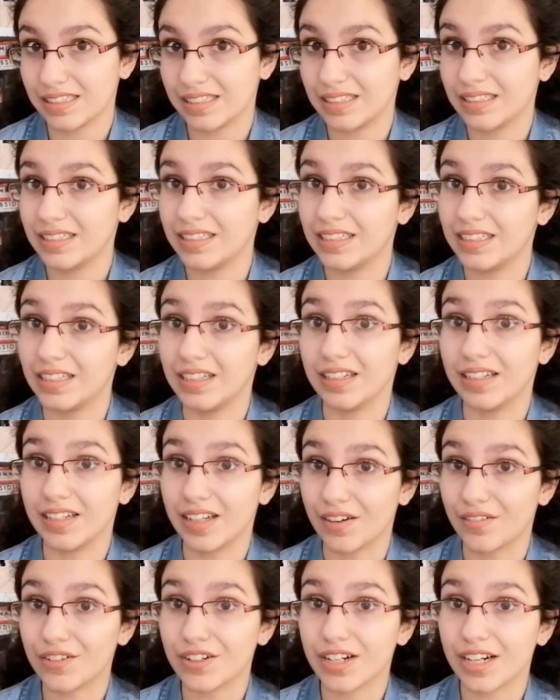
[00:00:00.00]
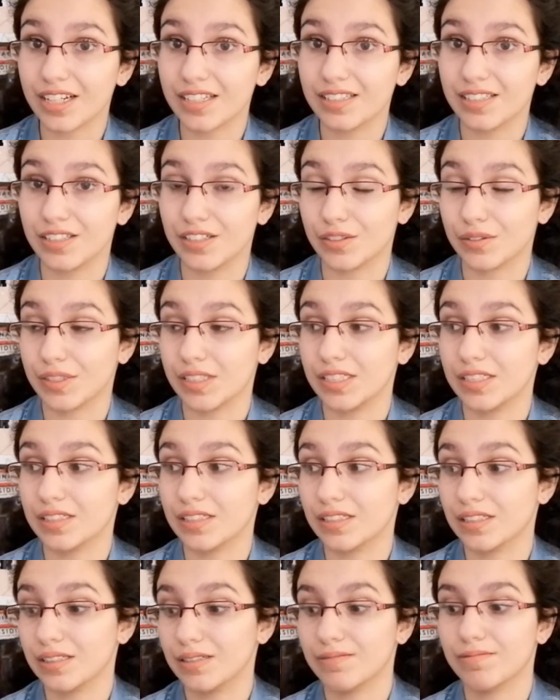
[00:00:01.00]
the Nevernight
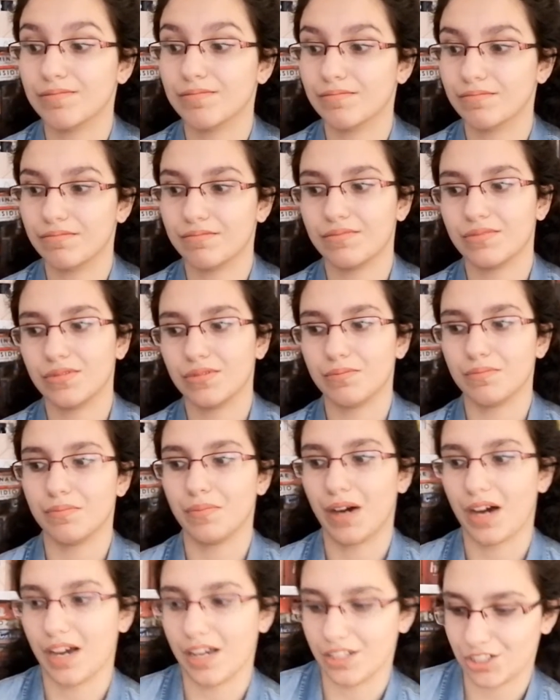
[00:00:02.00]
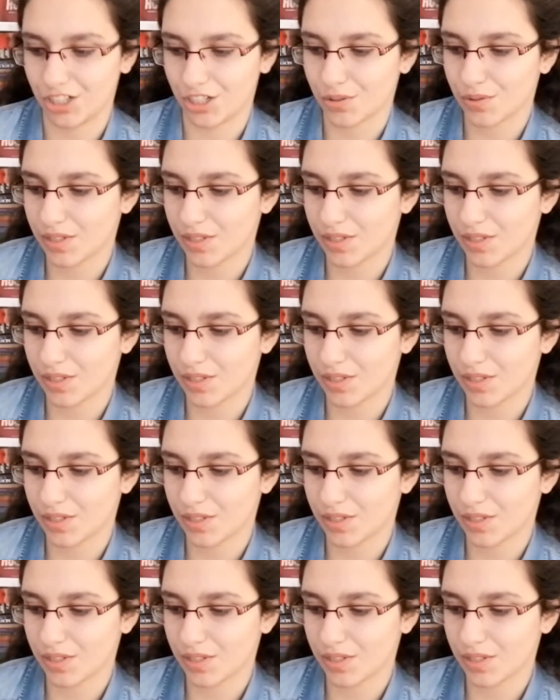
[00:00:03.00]
series by J.